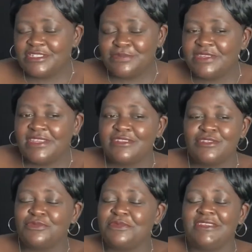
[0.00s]
speaking
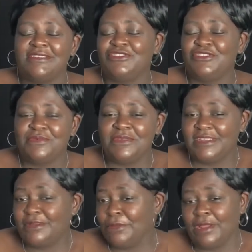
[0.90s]
to me in German,
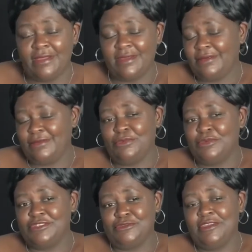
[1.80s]
and I'm like,
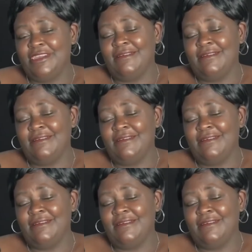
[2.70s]
what's going